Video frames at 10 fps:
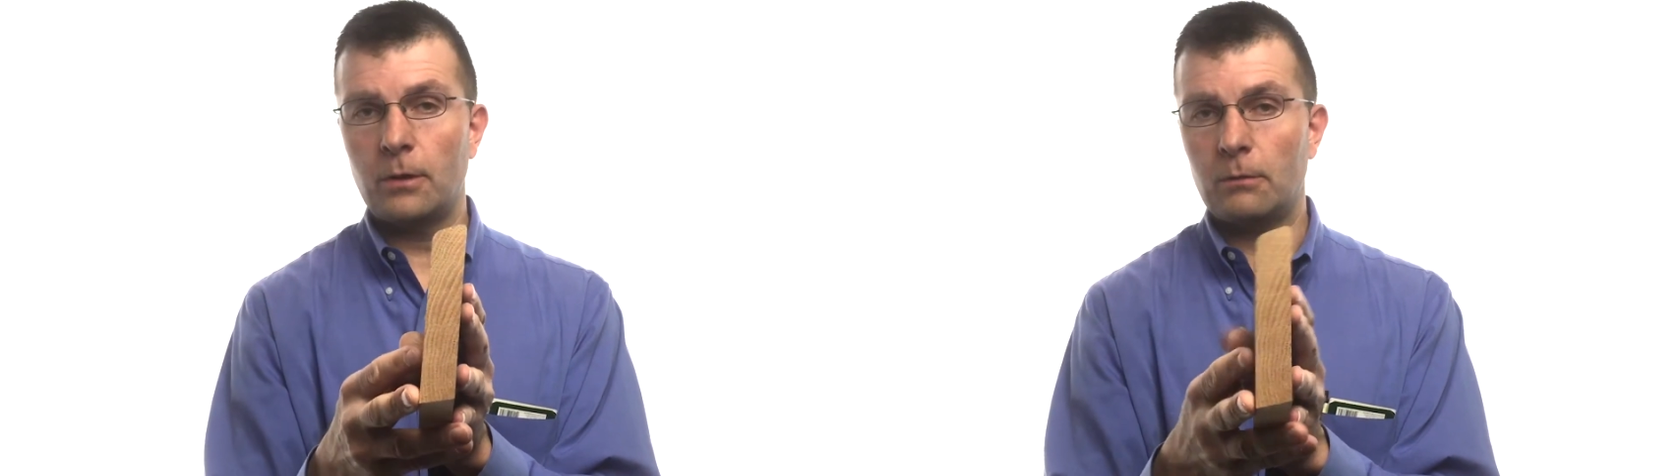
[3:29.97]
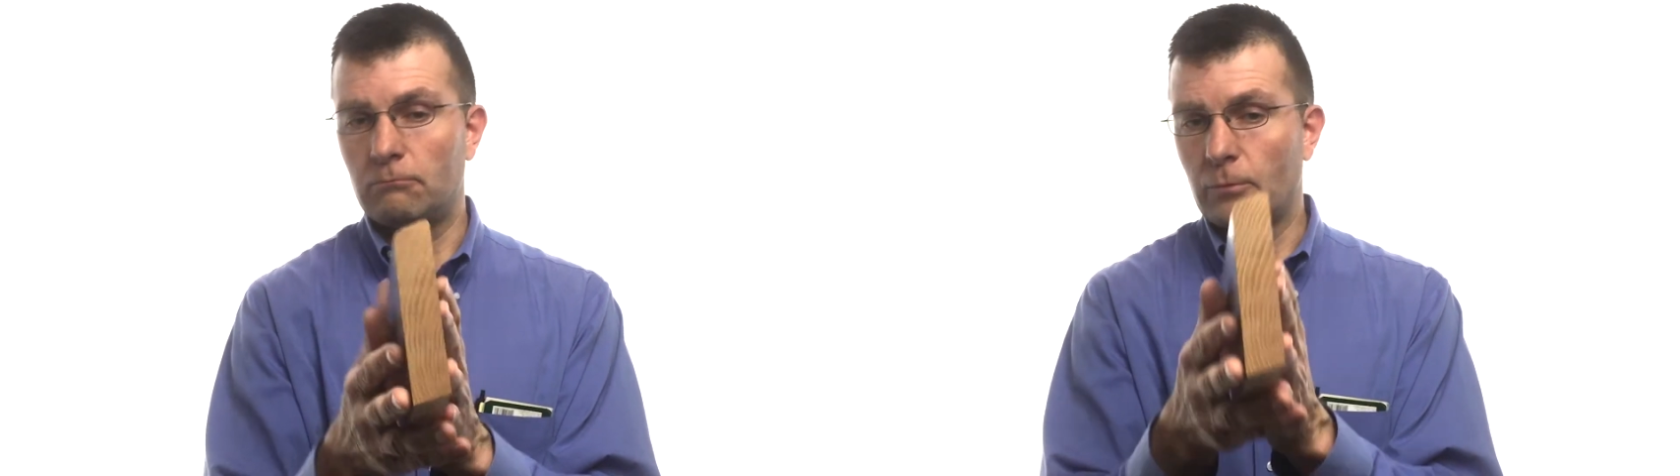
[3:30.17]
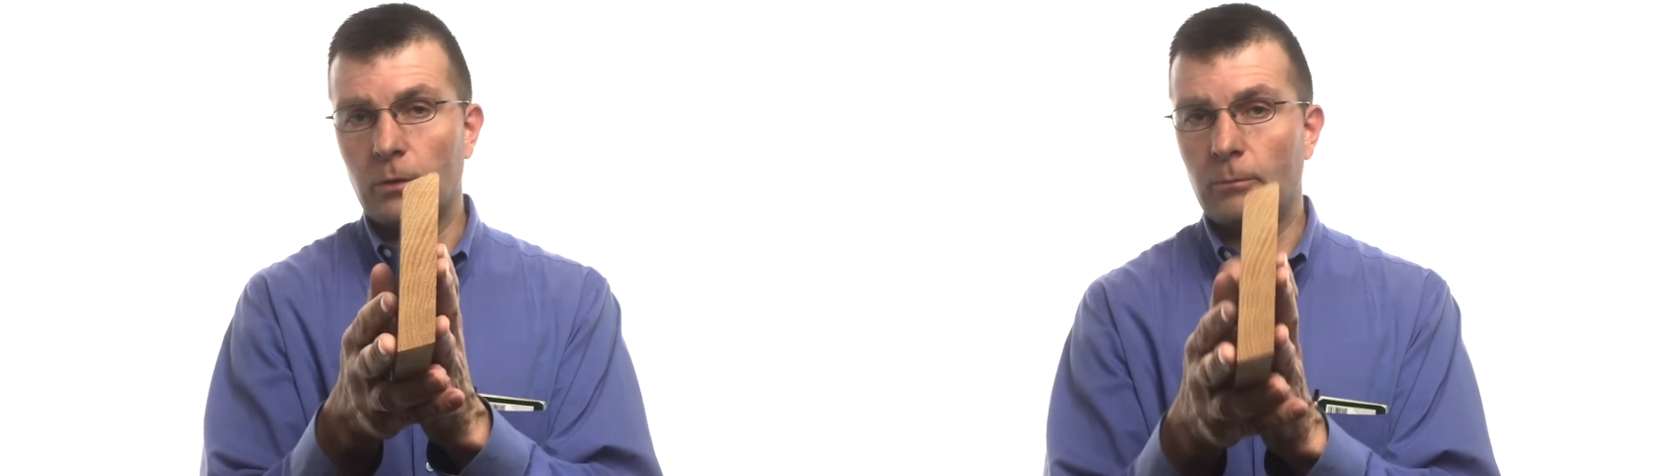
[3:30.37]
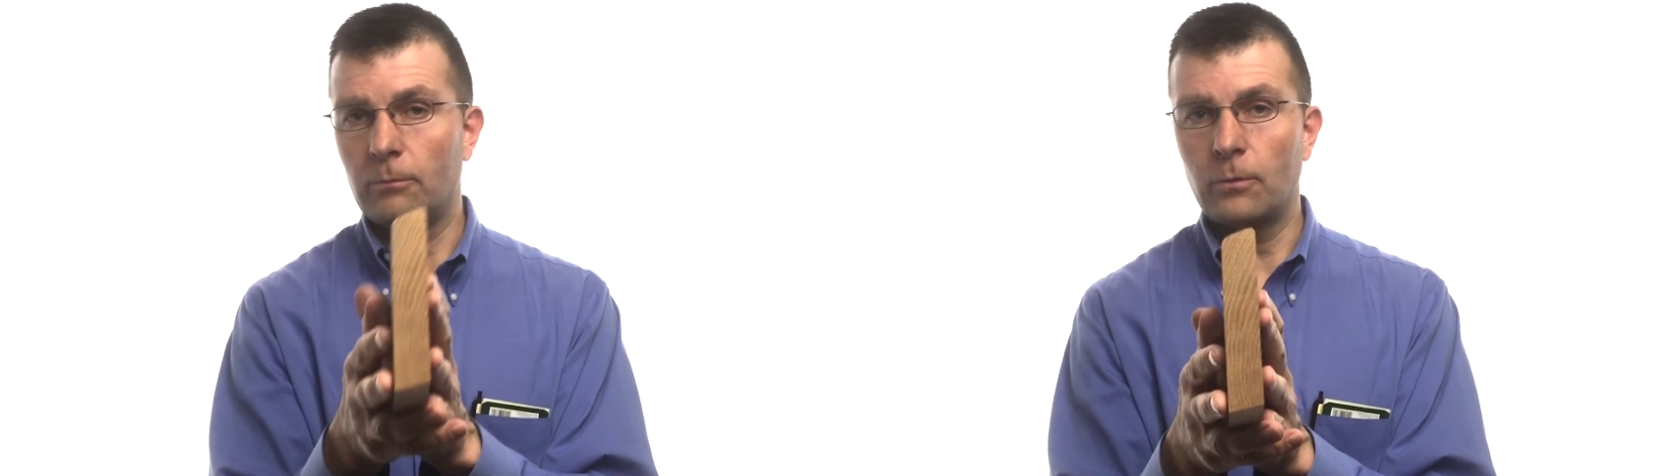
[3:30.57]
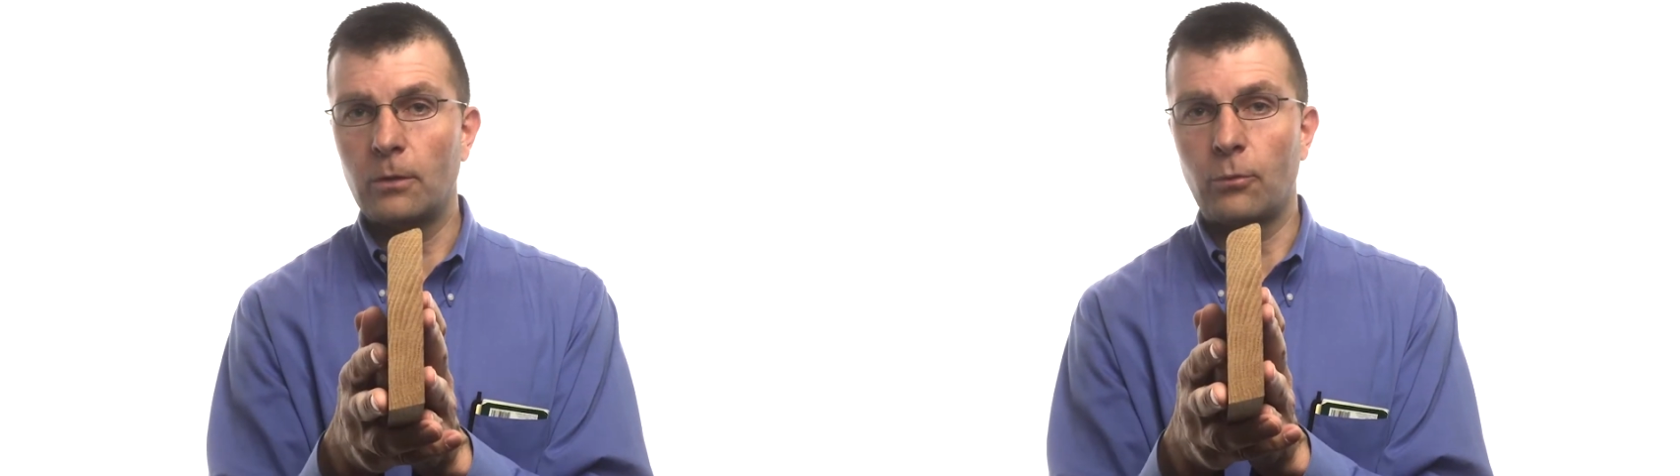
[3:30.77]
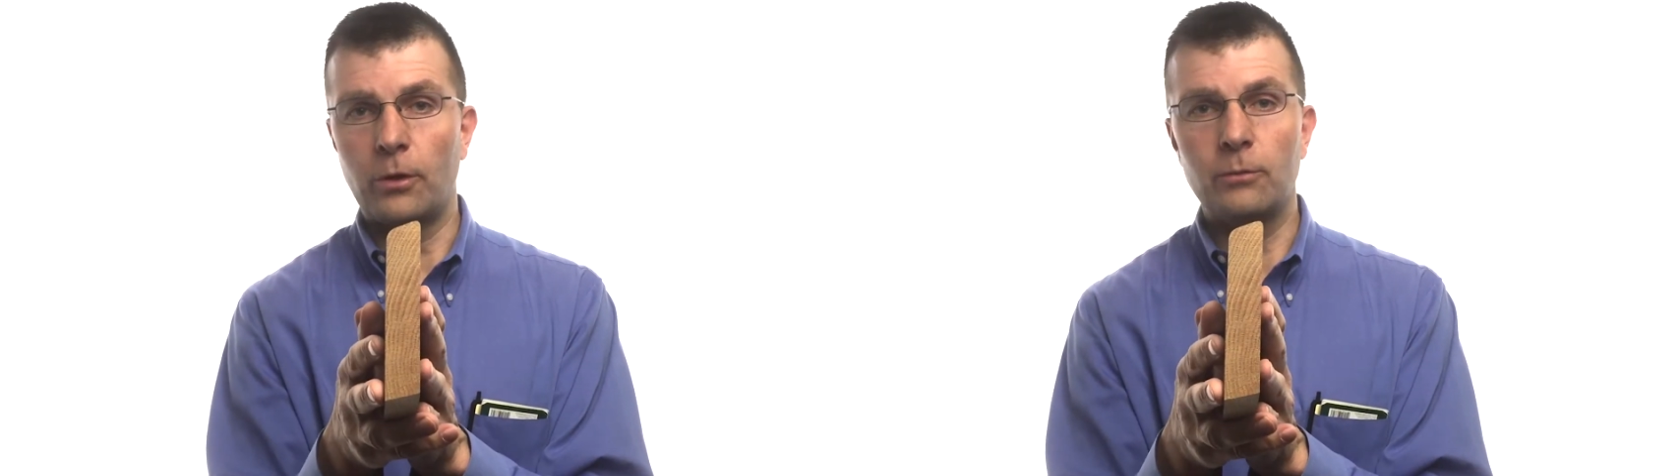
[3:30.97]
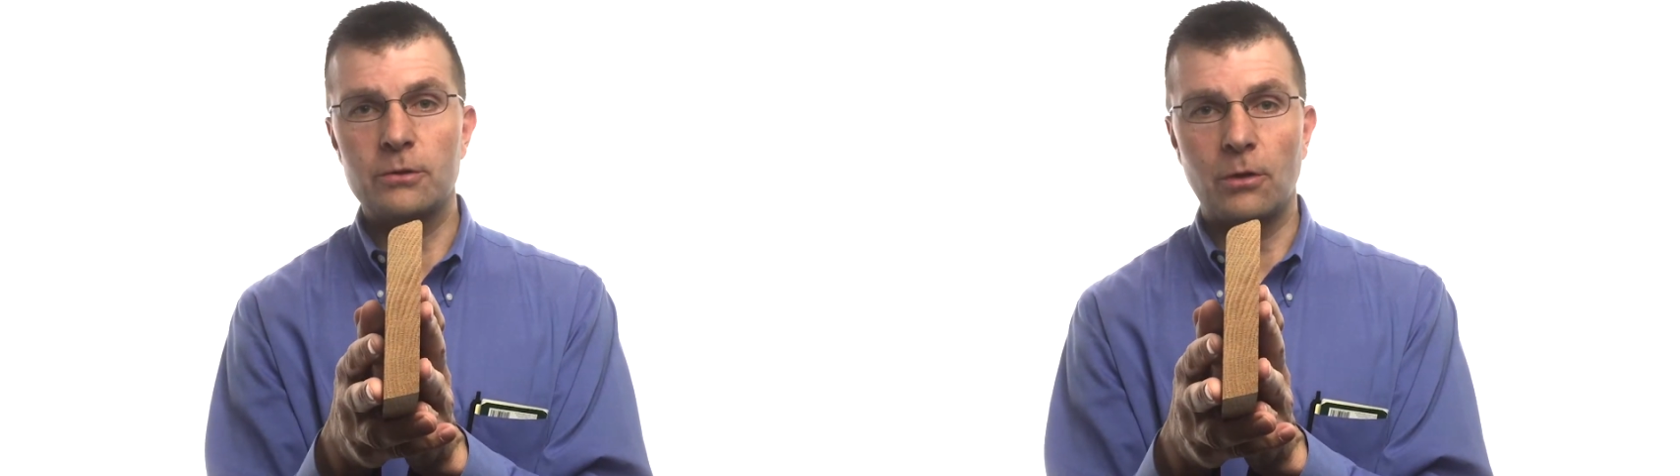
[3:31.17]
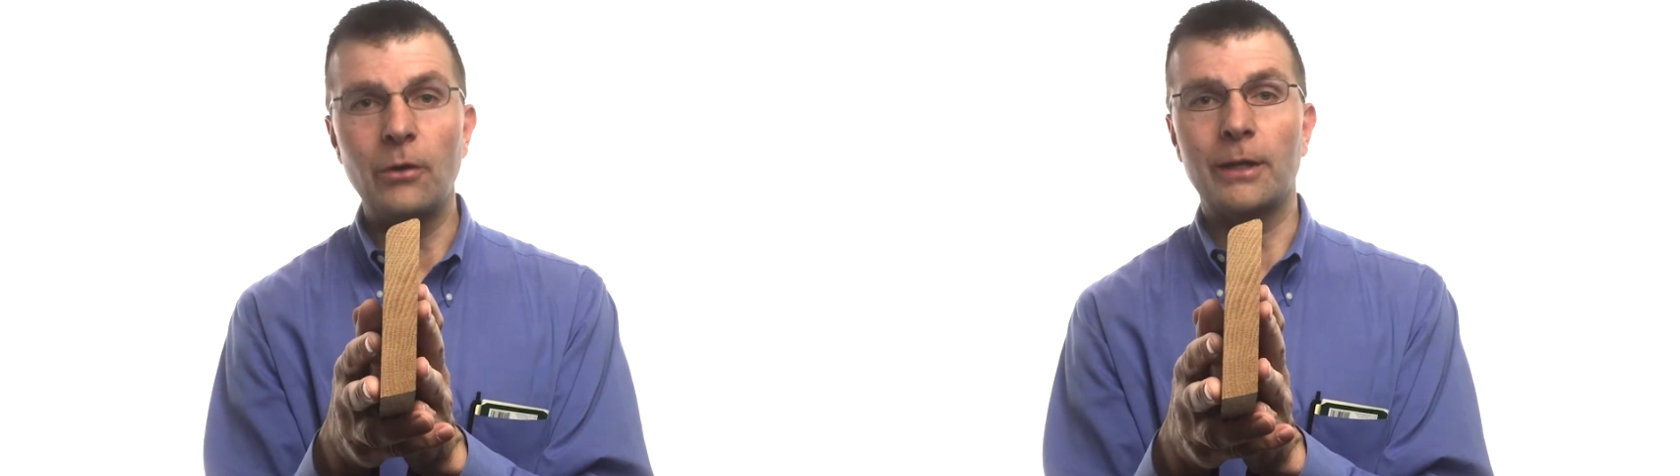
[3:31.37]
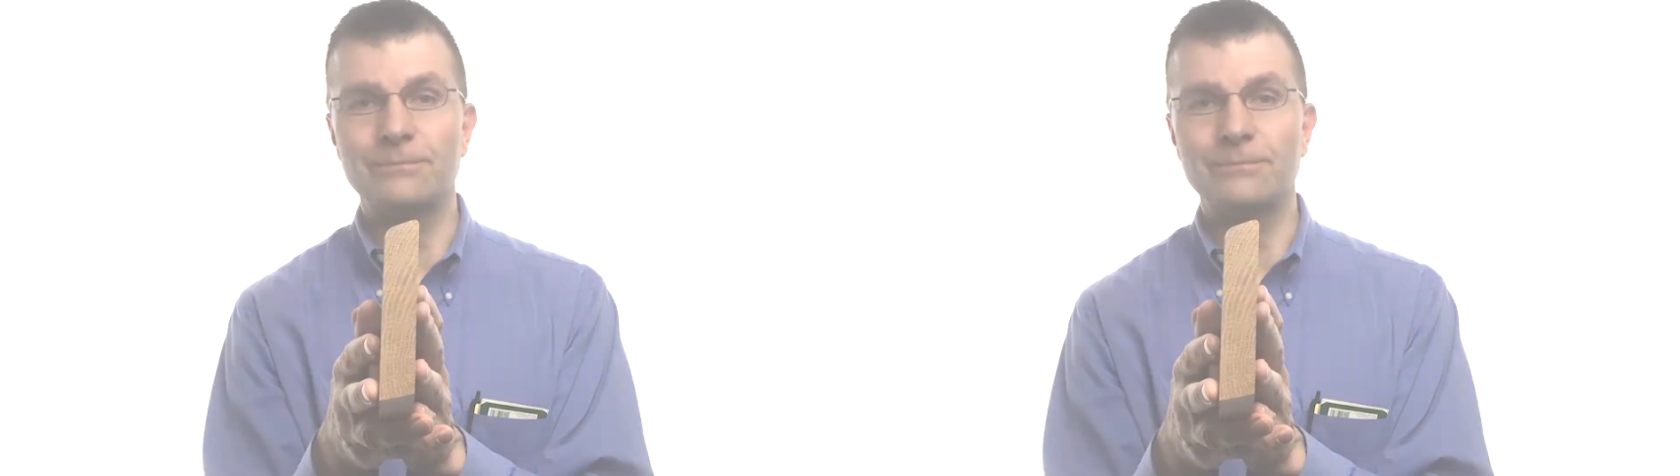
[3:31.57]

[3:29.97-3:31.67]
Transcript: the board was growing.